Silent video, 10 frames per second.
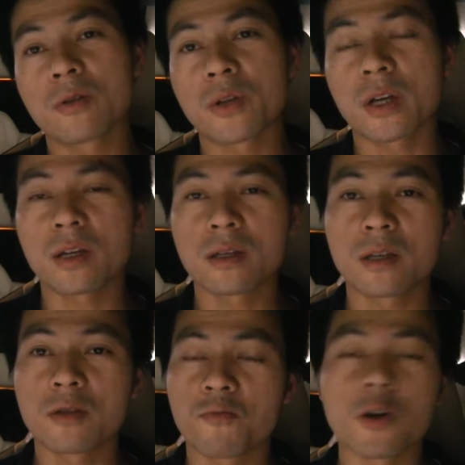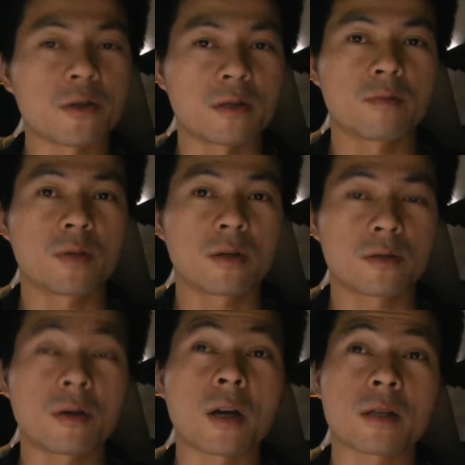they didn't want it
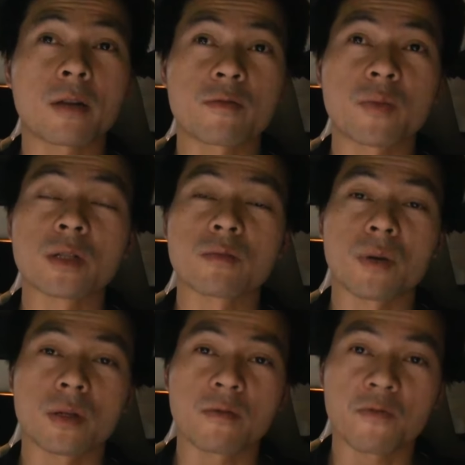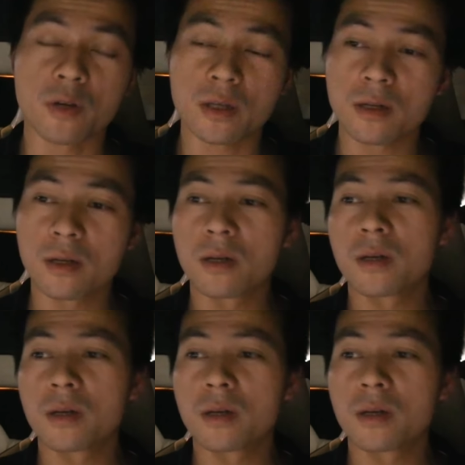because you actually have to pay some money for it.